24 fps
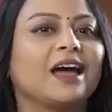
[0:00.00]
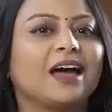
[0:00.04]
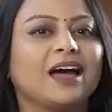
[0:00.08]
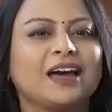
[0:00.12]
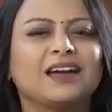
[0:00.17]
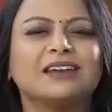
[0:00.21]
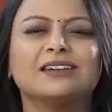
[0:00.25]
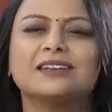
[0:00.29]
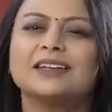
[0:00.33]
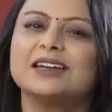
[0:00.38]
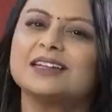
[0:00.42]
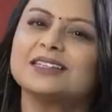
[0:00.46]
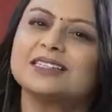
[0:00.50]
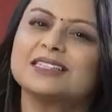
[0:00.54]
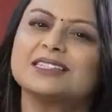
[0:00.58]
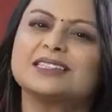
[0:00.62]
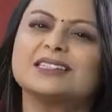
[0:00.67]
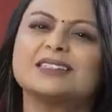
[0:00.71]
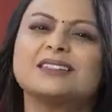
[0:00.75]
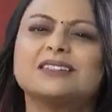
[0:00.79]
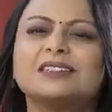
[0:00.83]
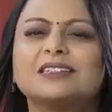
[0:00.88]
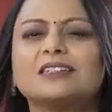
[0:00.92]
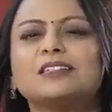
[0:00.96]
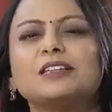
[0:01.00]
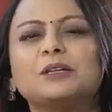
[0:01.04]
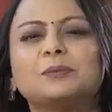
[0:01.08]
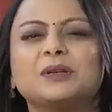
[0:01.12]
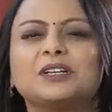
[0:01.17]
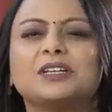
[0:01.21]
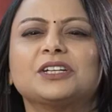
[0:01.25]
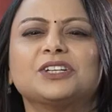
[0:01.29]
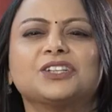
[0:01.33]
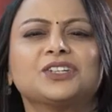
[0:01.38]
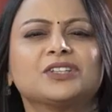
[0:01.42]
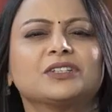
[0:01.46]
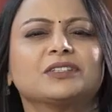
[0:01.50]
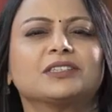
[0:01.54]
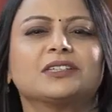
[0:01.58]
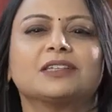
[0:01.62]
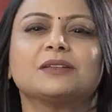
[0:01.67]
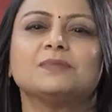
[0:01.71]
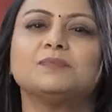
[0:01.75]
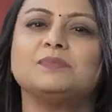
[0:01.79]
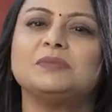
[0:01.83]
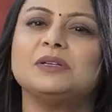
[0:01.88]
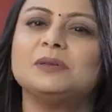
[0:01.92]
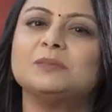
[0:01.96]
and has certain limitations
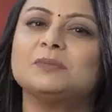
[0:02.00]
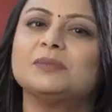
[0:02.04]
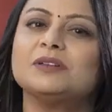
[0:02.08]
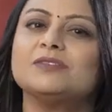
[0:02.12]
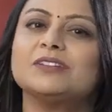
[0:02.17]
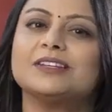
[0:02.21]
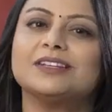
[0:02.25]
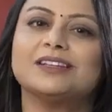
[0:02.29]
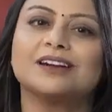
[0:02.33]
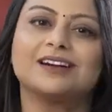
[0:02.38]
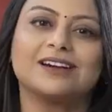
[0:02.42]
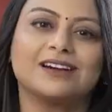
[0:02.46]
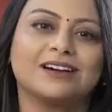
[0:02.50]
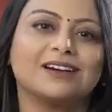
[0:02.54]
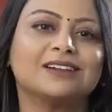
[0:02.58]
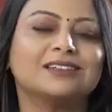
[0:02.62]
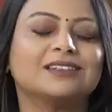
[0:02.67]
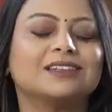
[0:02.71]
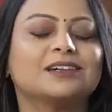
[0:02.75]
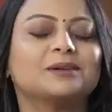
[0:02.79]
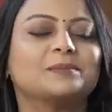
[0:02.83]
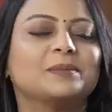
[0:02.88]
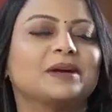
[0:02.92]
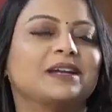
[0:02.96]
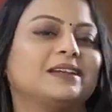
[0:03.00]
in people with other